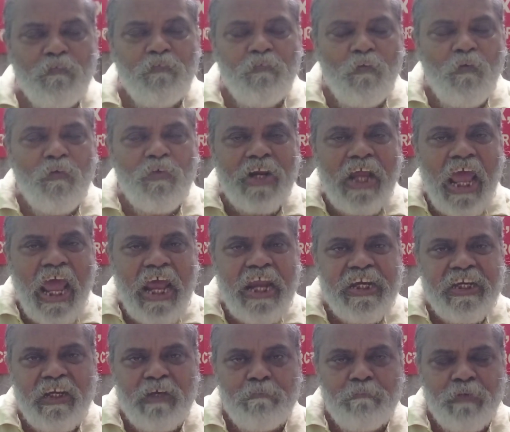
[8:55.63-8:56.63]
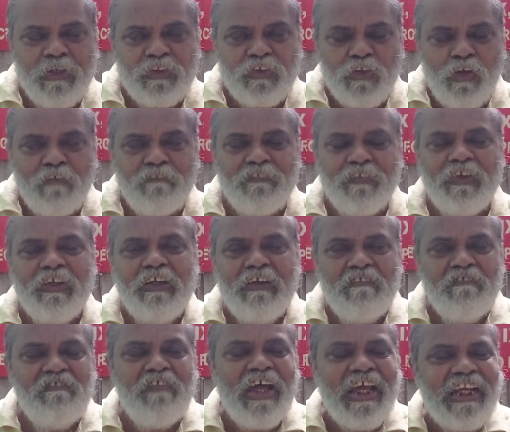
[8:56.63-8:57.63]
4 n numbers of
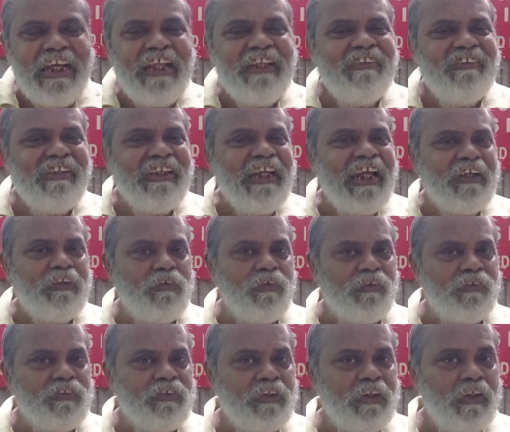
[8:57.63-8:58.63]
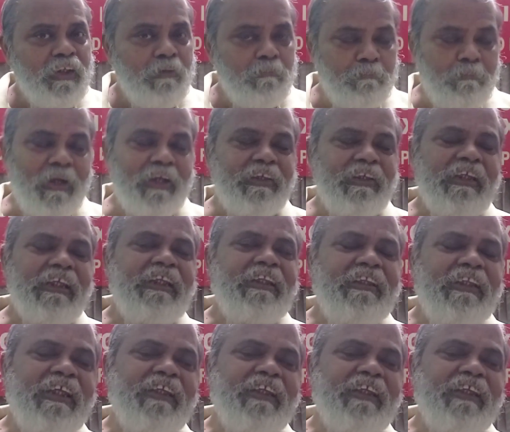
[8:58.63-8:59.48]
valence electrons. But in